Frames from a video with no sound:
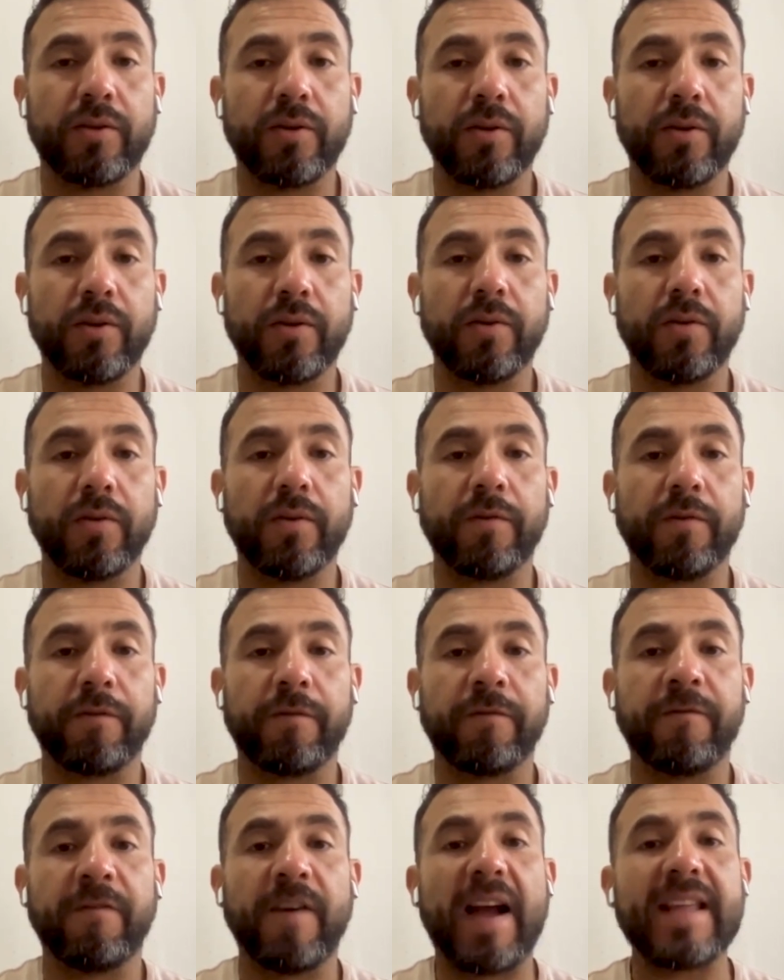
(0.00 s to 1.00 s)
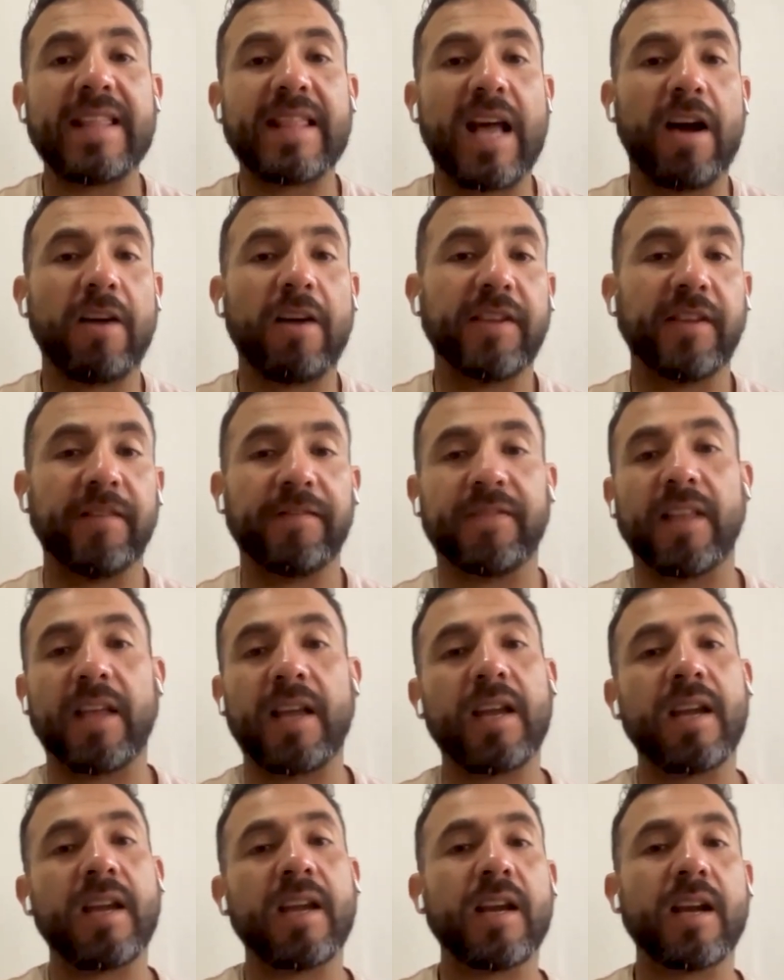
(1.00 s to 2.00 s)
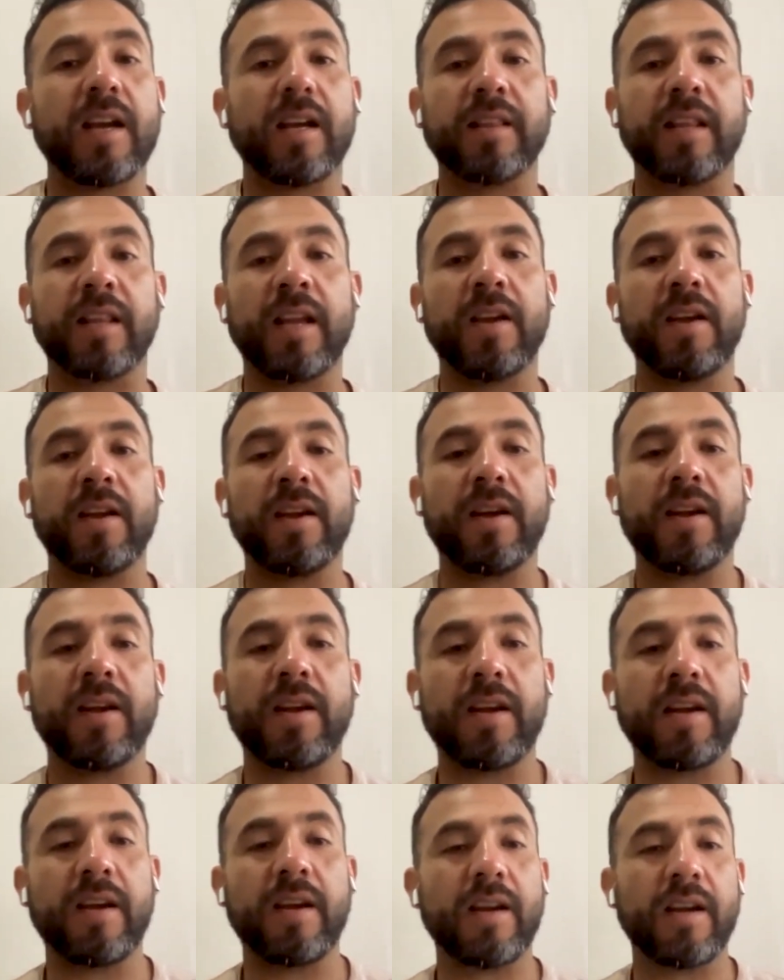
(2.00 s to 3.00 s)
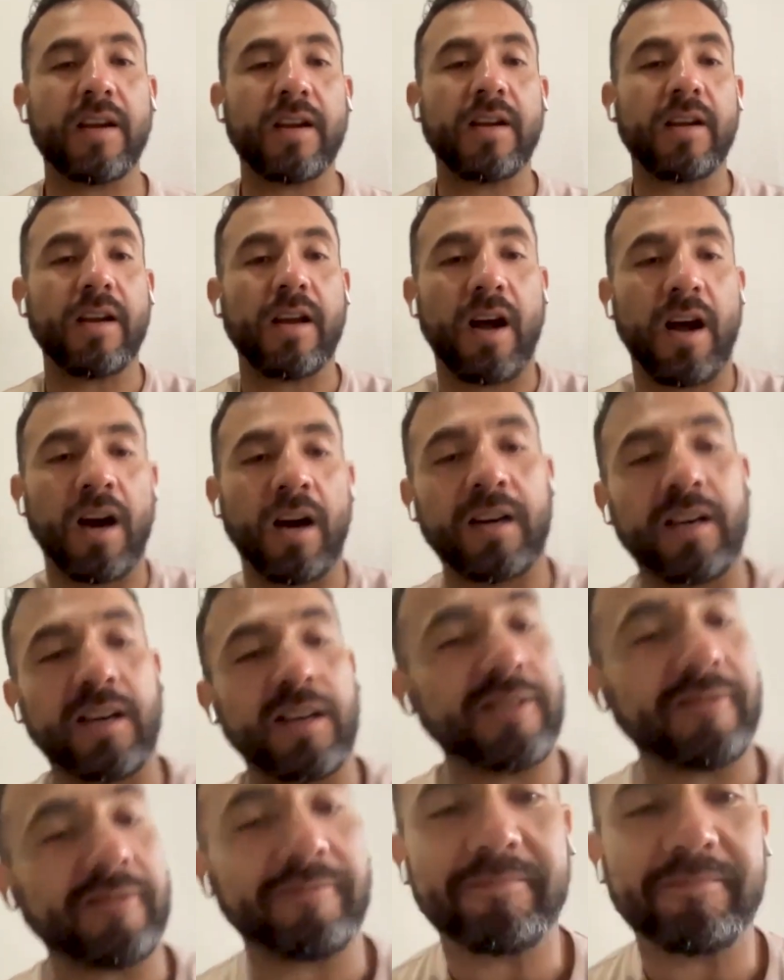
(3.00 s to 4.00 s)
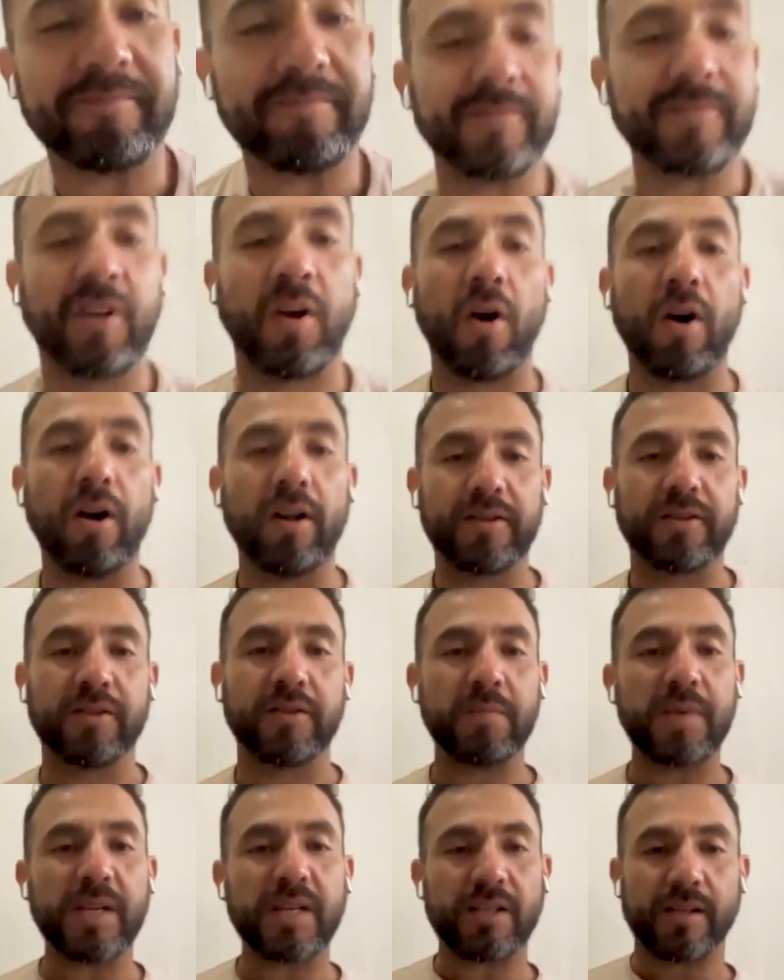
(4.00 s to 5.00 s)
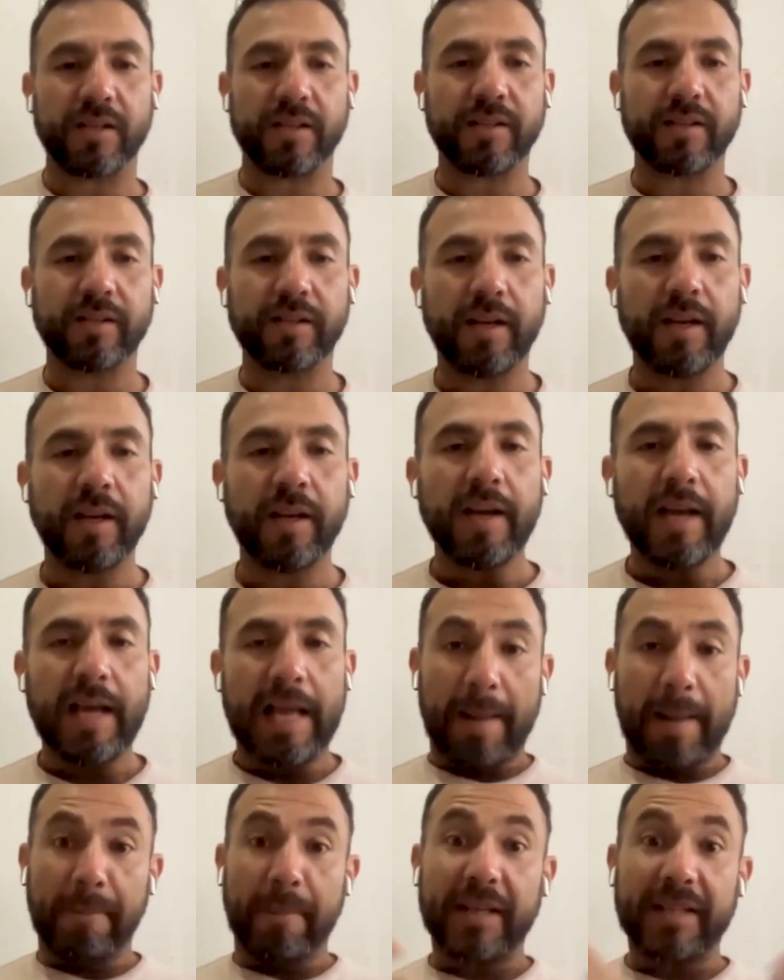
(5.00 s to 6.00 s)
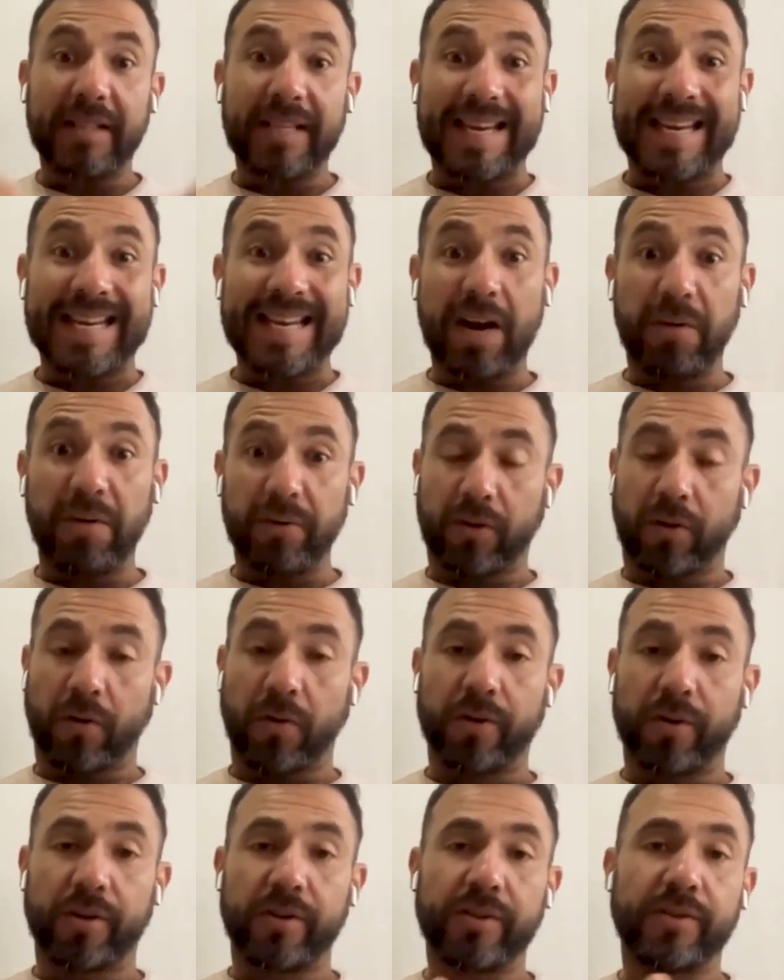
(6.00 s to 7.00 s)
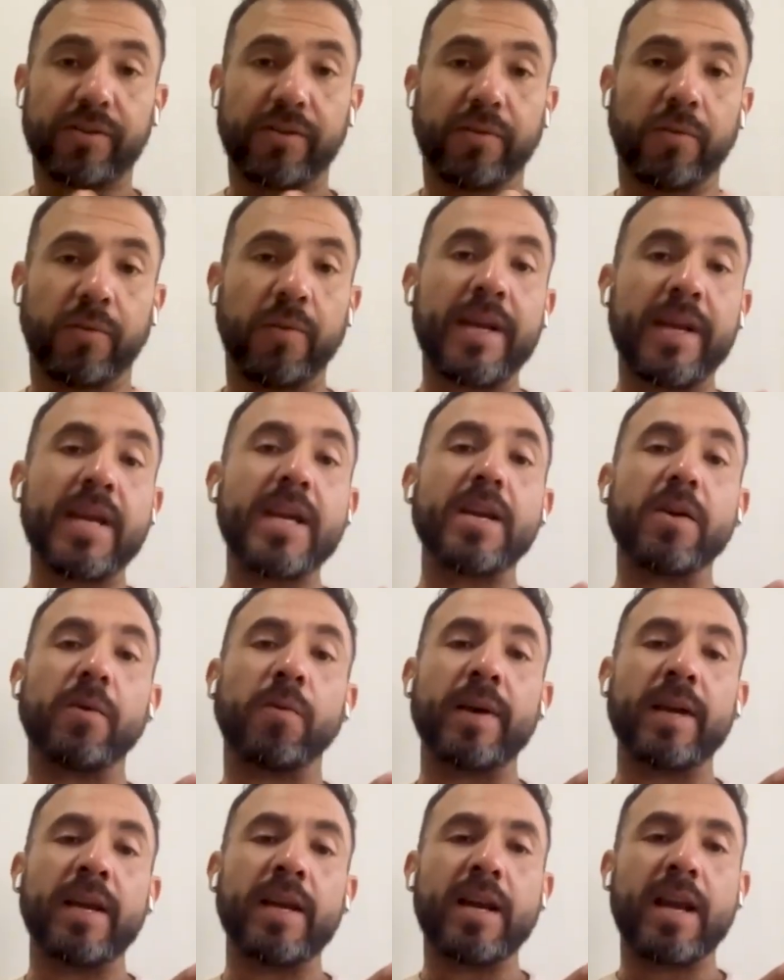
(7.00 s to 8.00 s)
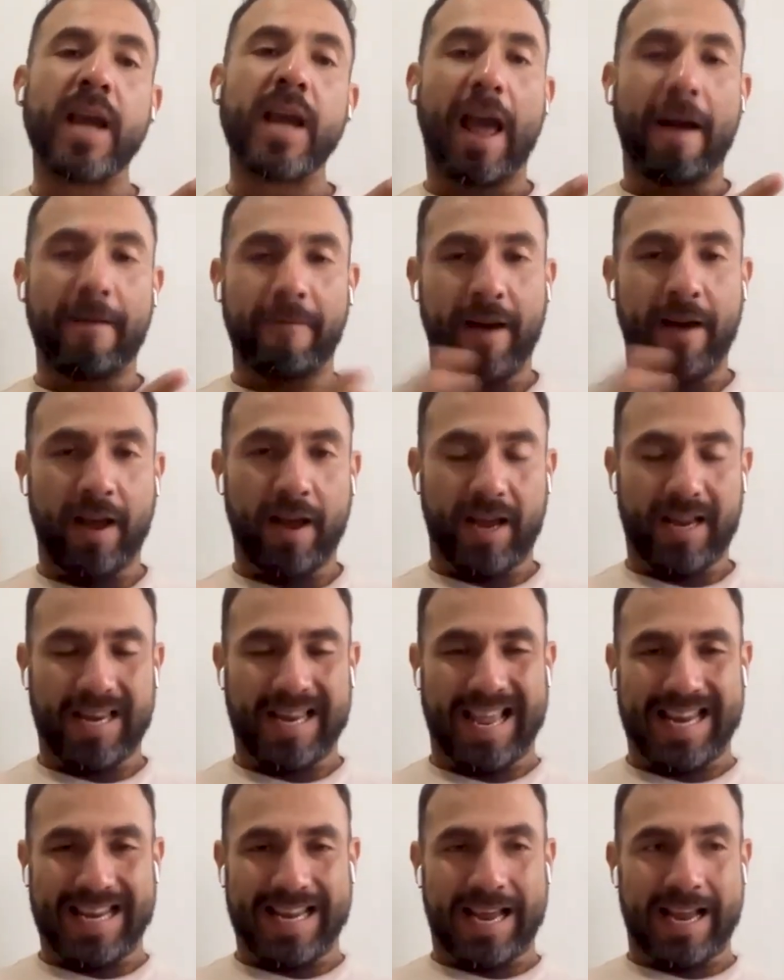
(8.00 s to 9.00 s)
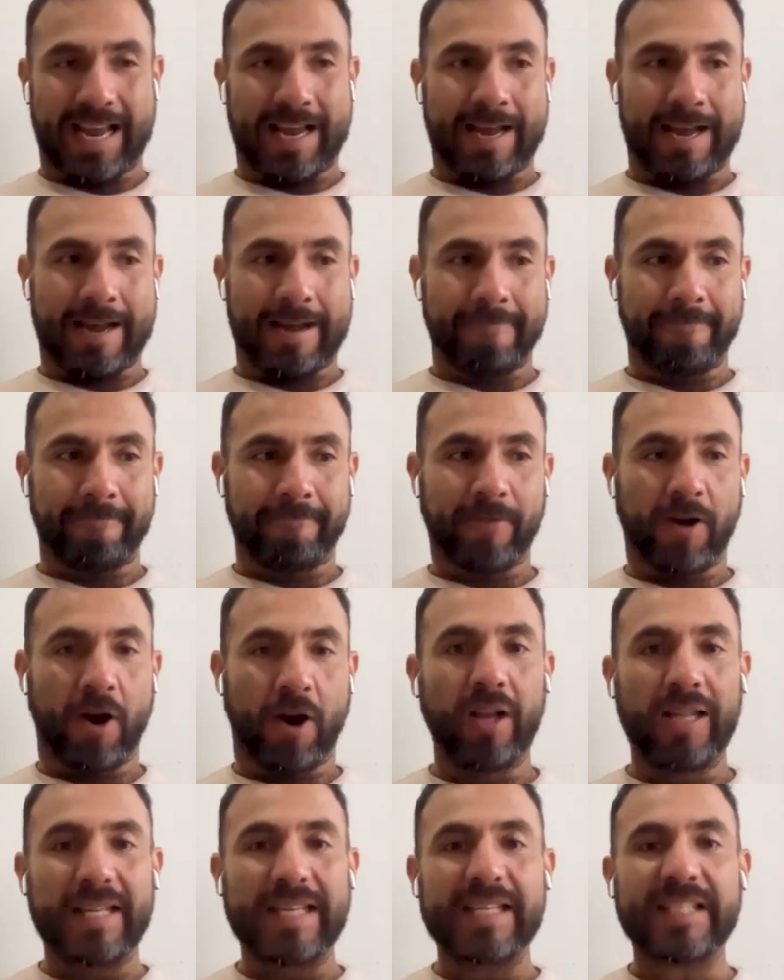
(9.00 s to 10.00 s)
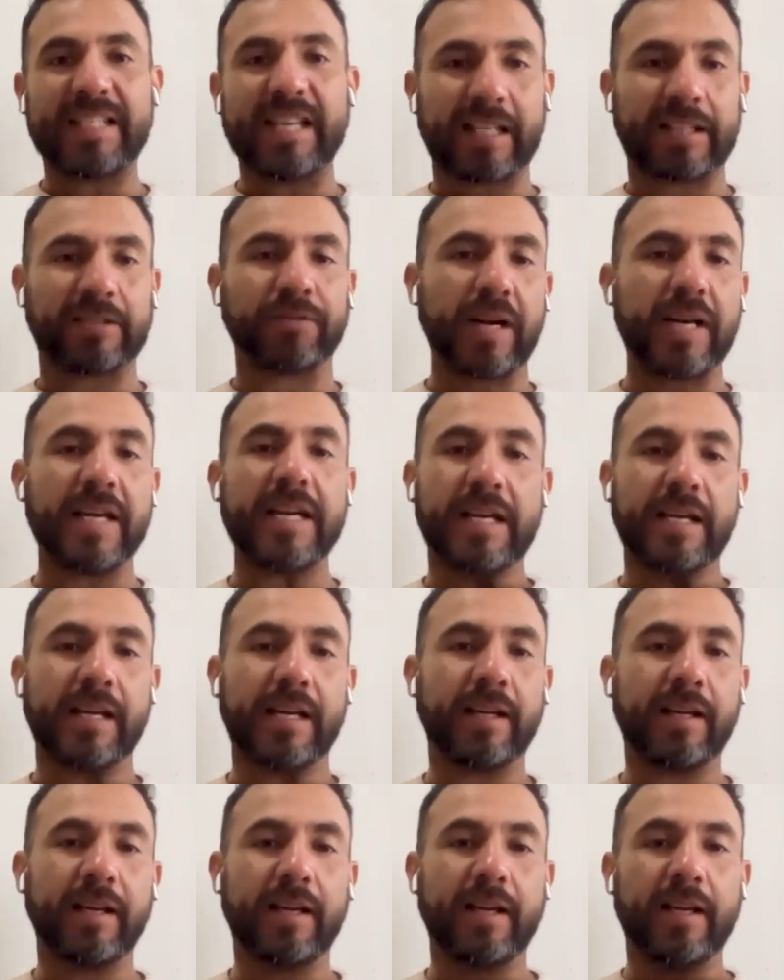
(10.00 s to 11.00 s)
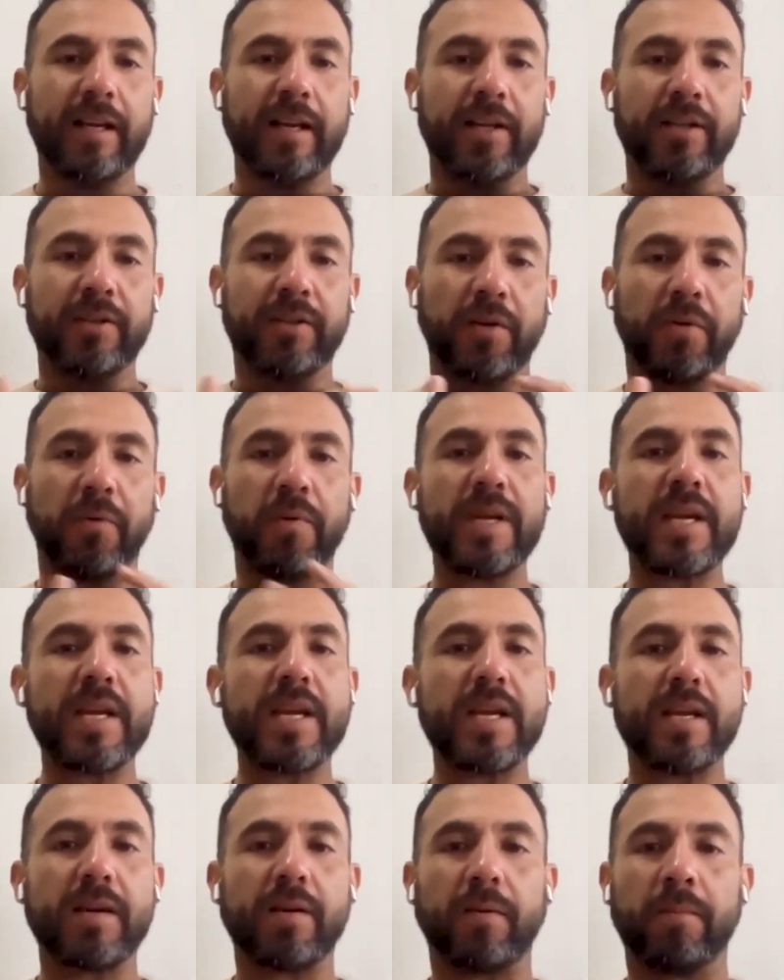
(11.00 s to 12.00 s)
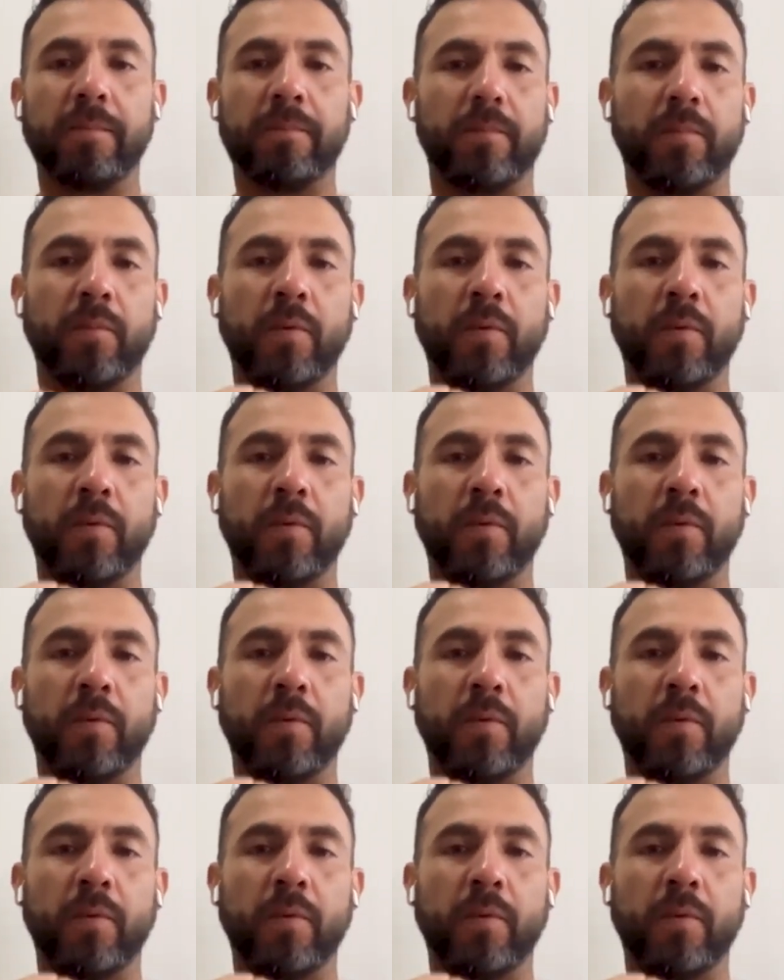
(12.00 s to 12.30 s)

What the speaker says: to find out if they are called to missions. But in our course, we have a holistic training. So we